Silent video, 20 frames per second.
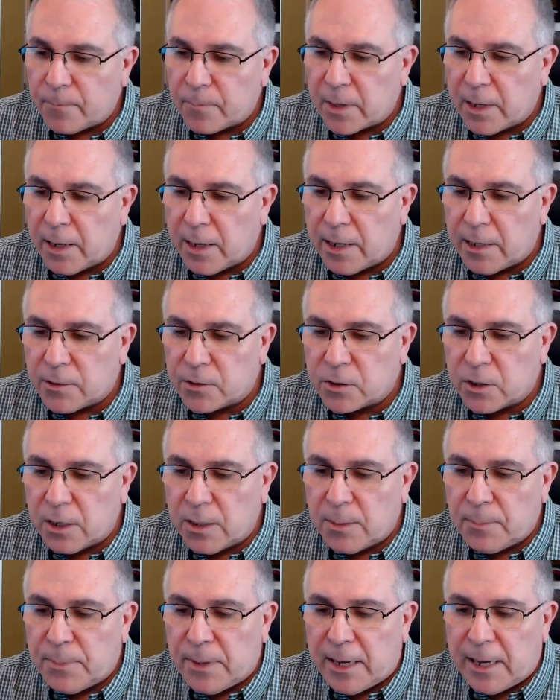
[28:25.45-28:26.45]
It's going
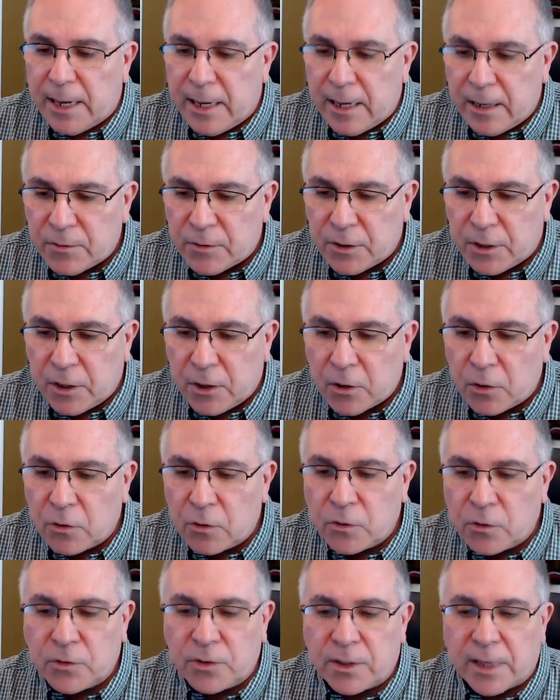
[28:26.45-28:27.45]
to be easy to
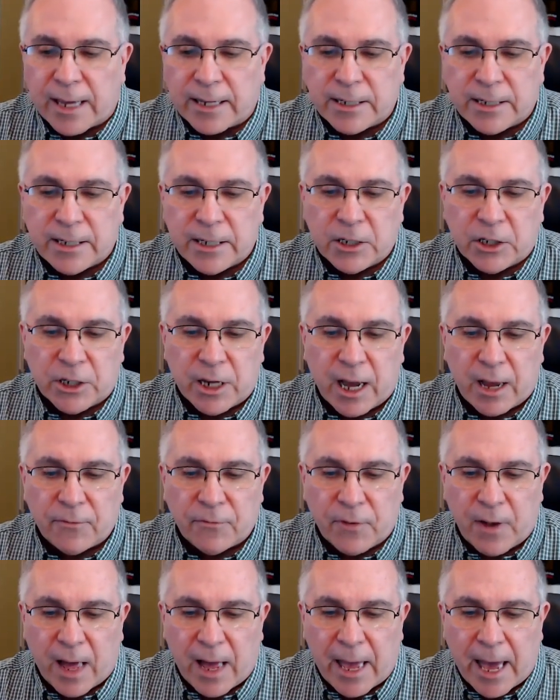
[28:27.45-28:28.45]
use. That DJI
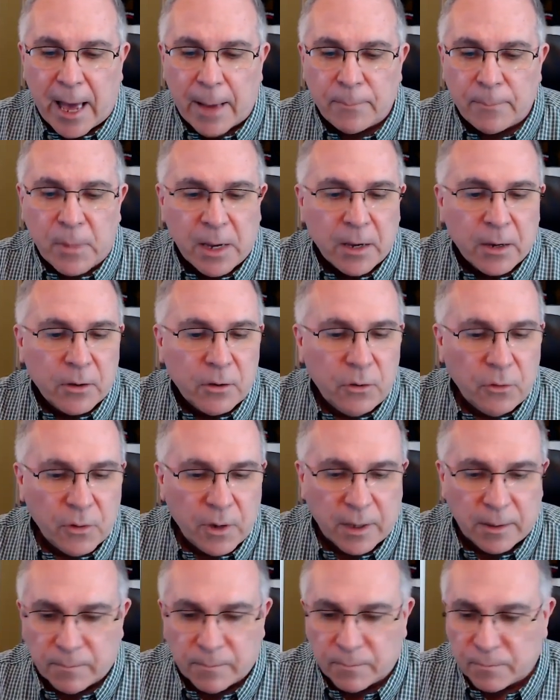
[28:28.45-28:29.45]
Fly app, you
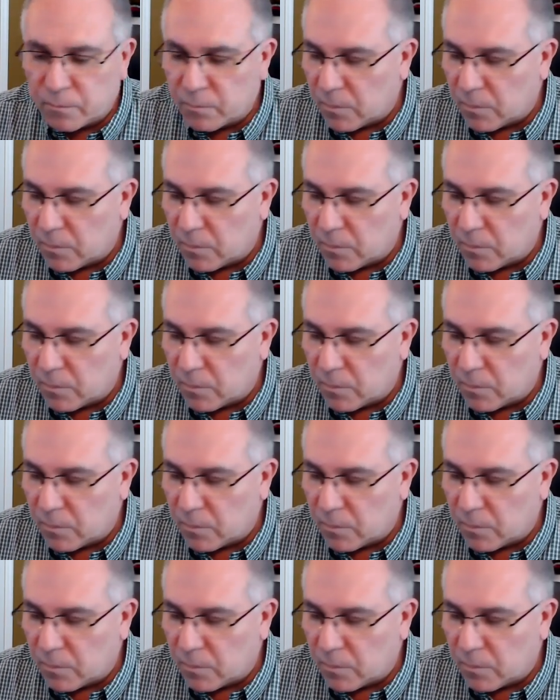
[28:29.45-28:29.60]
can